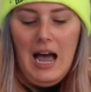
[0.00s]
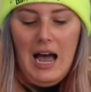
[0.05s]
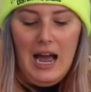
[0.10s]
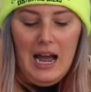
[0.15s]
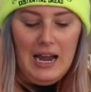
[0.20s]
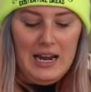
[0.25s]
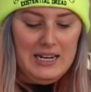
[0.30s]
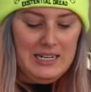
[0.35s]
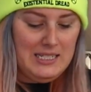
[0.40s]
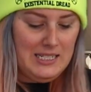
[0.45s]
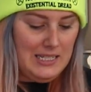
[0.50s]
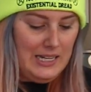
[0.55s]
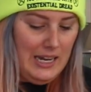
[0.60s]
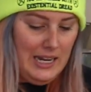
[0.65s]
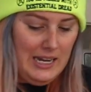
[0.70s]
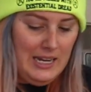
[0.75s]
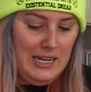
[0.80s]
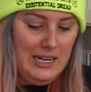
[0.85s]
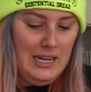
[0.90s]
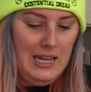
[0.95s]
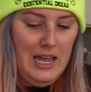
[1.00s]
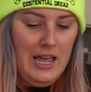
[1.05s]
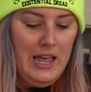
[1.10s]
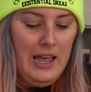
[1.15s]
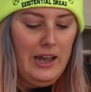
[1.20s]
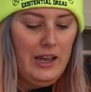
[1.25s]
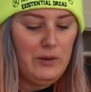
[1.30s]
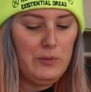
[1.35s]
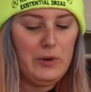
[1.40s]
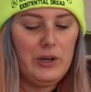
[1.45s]
icing,
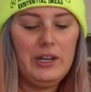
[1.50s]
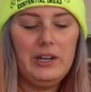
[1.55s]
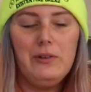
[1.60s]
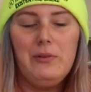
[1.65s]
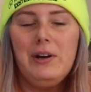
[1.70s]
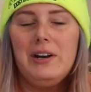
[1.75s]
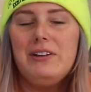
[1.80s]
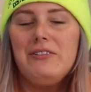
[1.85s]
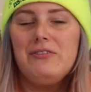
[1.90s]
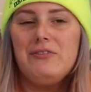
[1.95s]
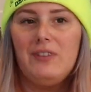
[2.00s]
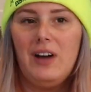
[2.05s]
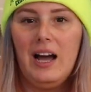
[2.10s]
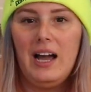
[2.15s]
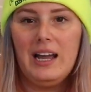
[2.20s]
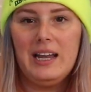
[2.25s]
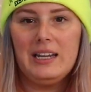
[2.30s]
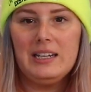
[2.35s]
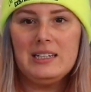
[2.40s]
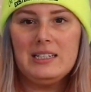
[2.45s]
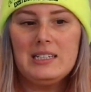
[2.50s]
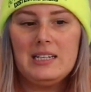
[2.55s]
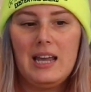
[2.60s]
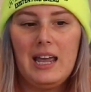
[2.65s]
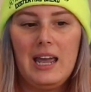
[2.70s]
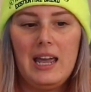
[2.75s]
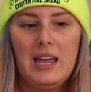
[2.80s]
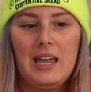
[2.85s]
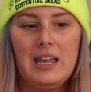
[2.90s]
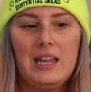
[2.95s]
and we're gonna wanna find
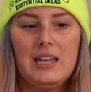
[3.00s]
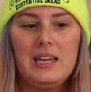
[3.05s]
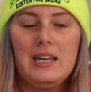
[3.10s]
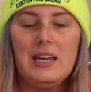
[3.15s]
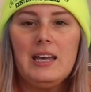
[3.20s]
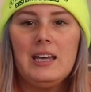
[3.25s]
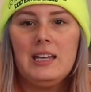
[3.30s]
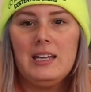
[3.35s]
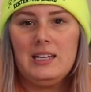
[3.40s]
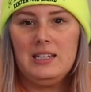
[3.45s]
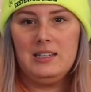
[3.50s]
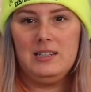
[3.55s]
a